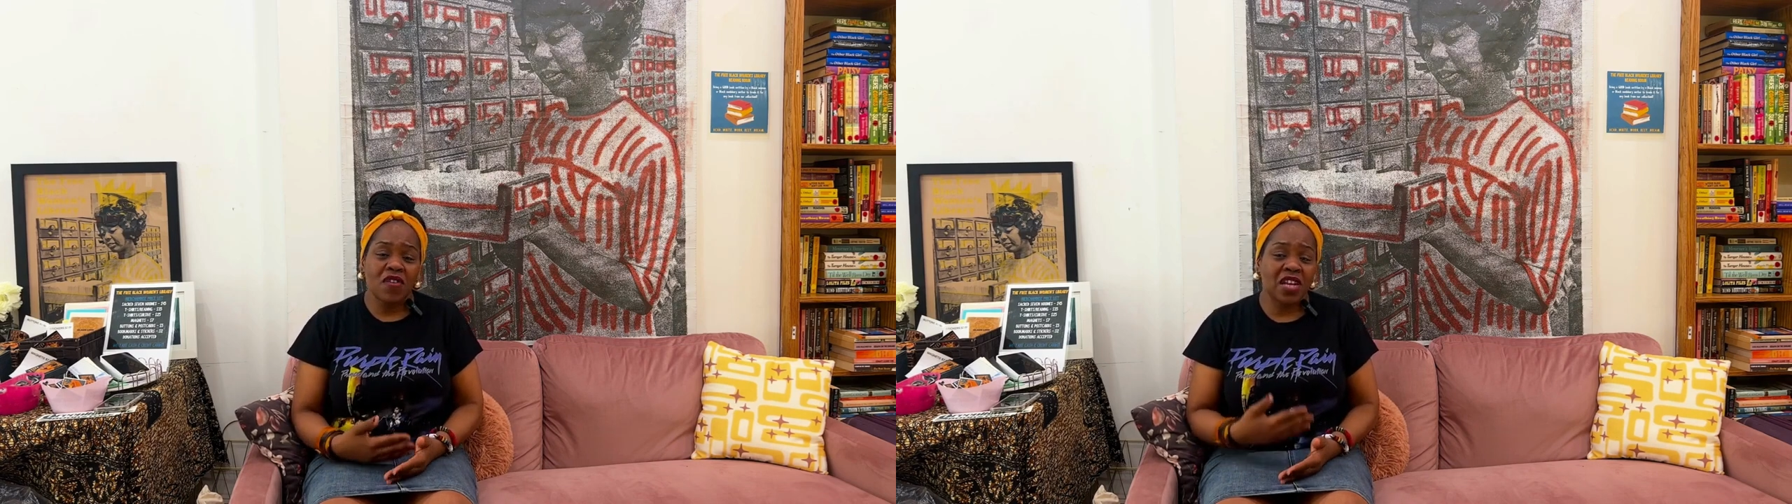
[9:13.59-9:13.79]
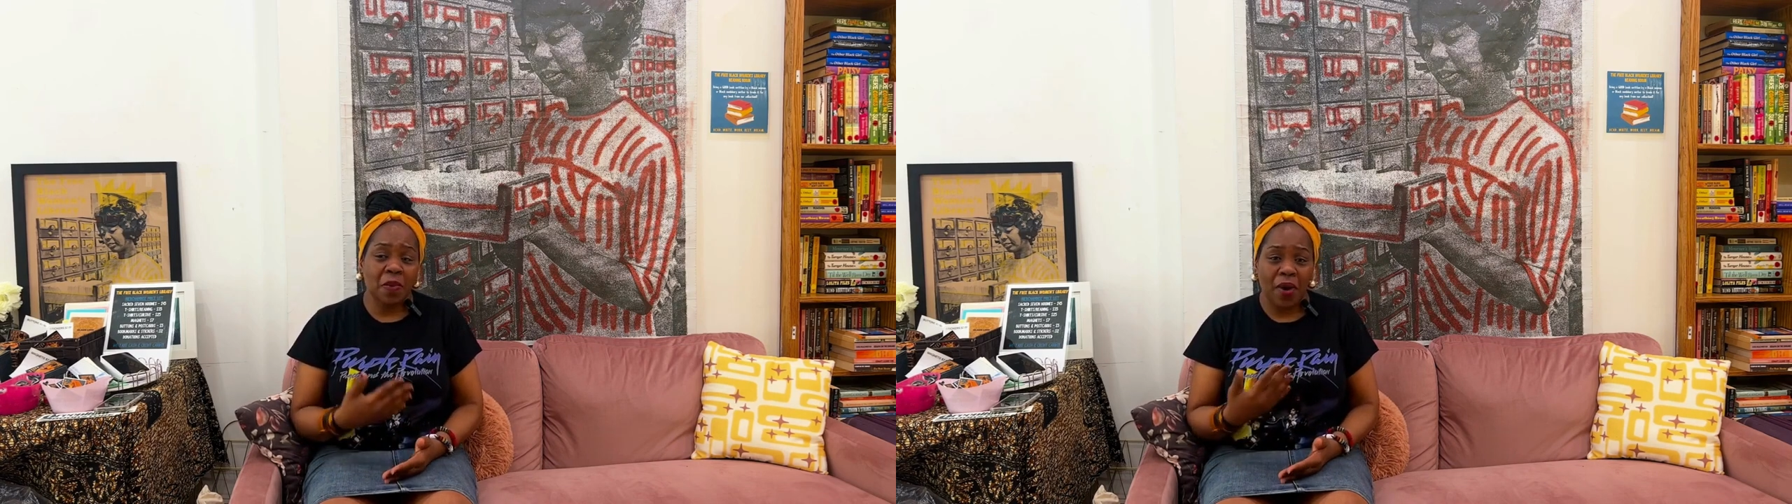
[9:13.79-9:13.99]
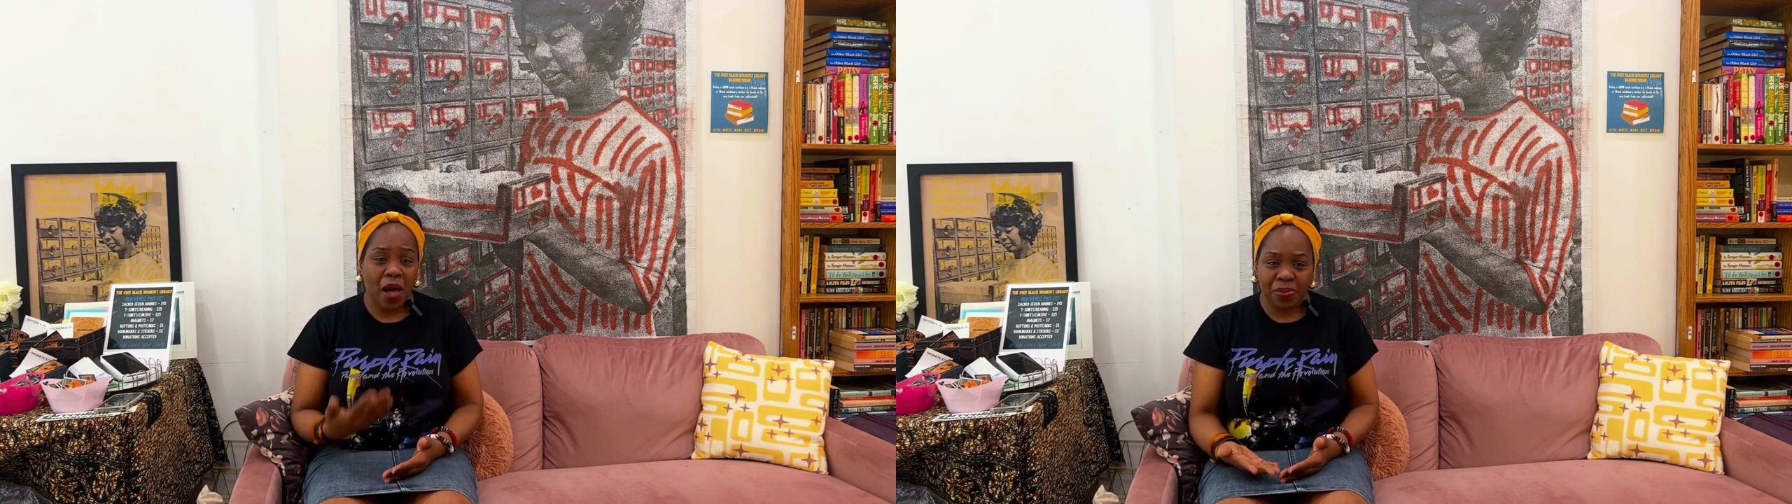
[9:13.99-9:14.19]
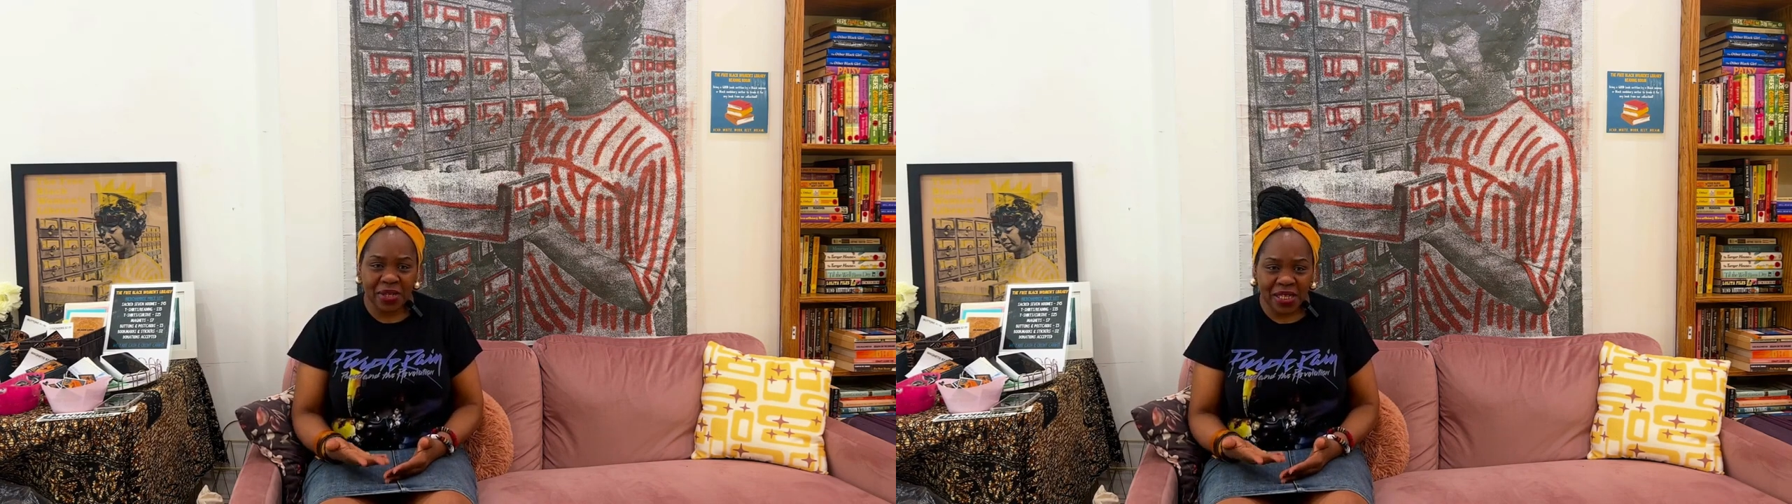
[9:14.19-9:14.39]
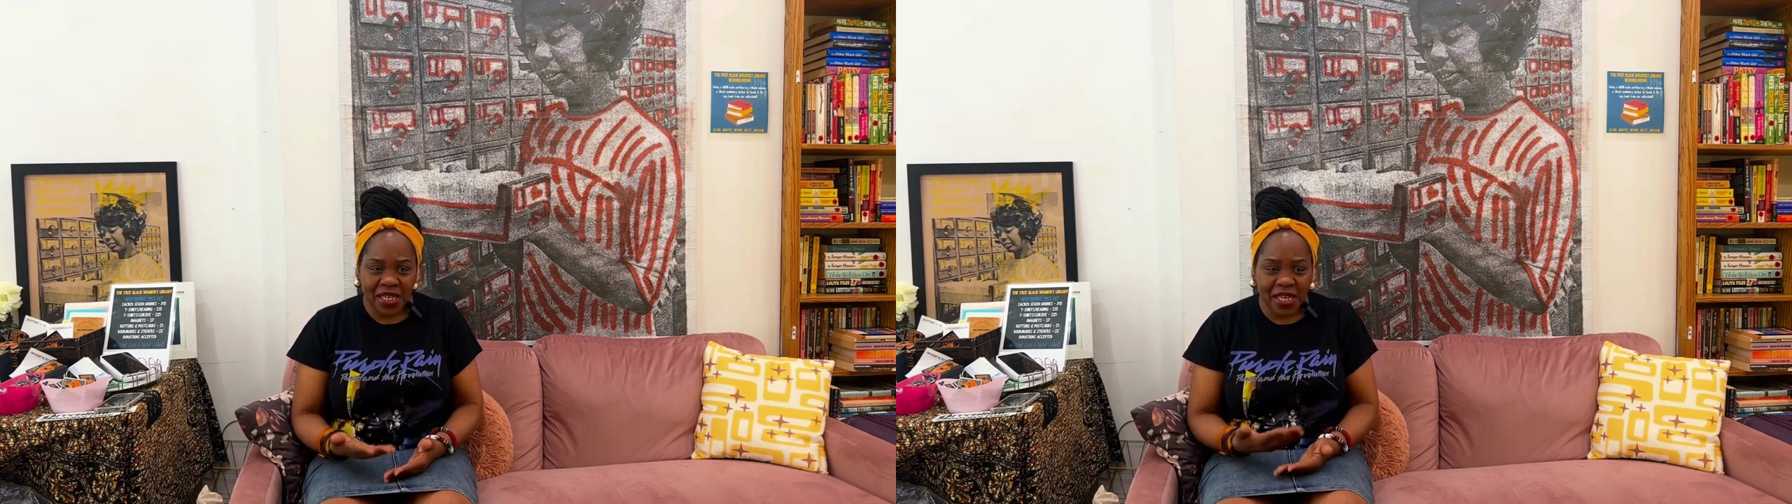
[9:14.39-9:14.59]
reading
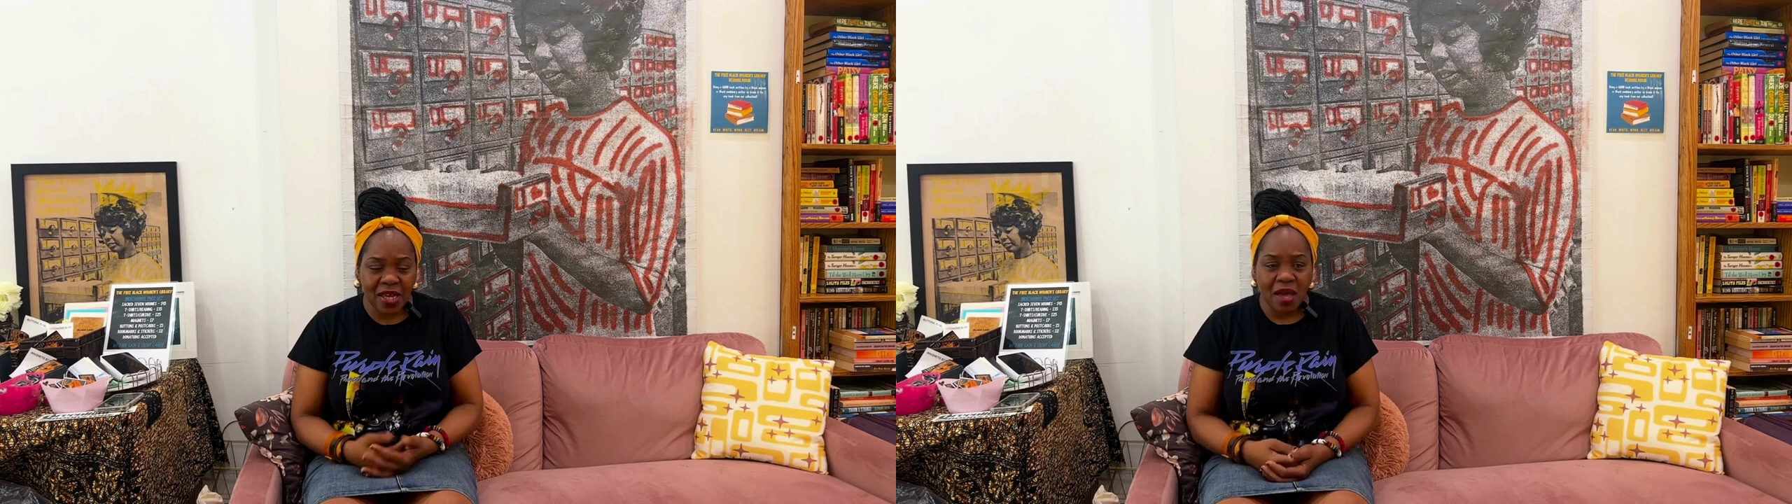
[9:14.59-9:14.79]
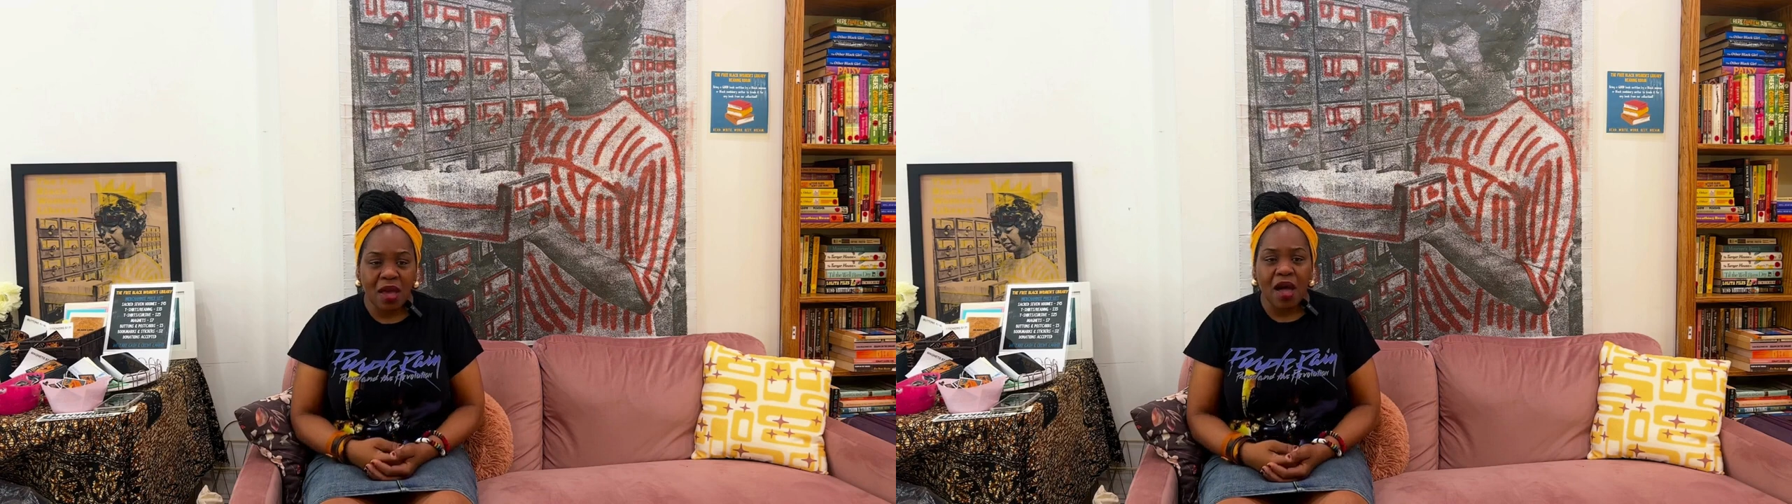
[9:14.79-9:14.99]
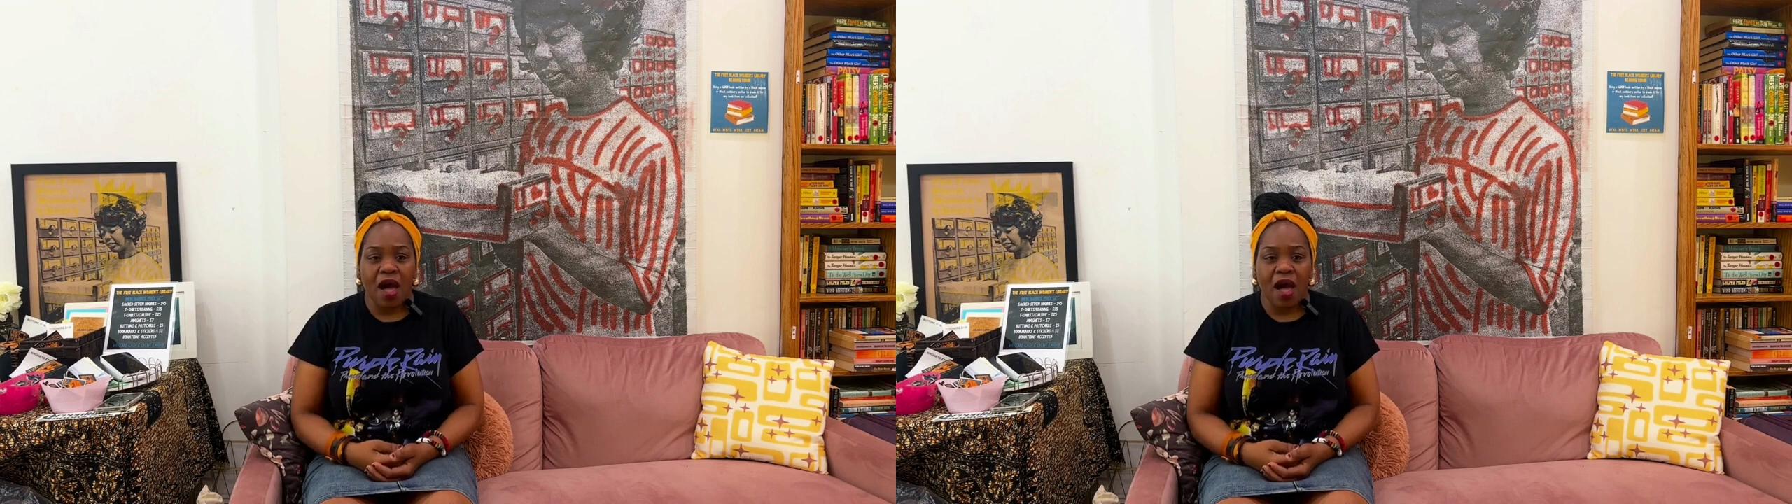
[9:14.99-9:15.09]
publicly,